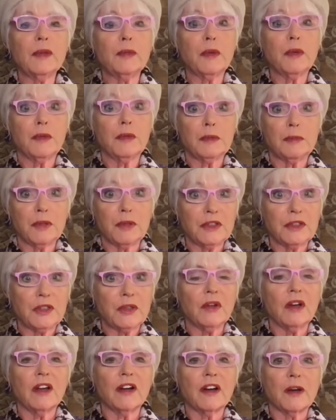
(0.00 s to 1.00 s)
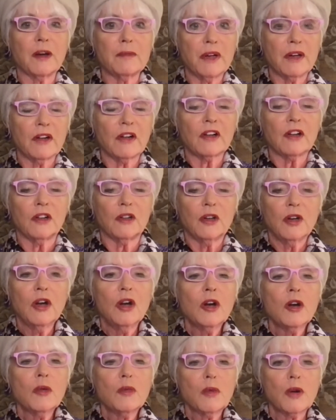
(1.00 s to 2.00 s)
We will put you on our miracle
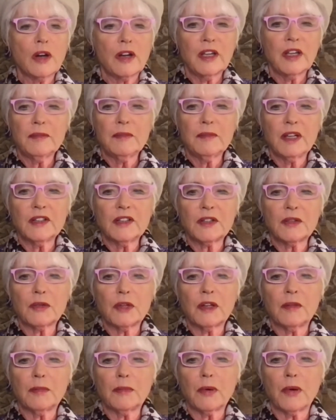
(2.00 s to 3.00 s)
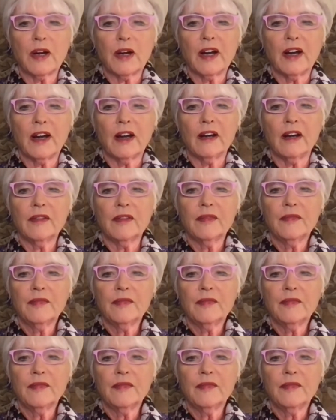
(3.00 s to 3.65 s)
working ministry of prayer.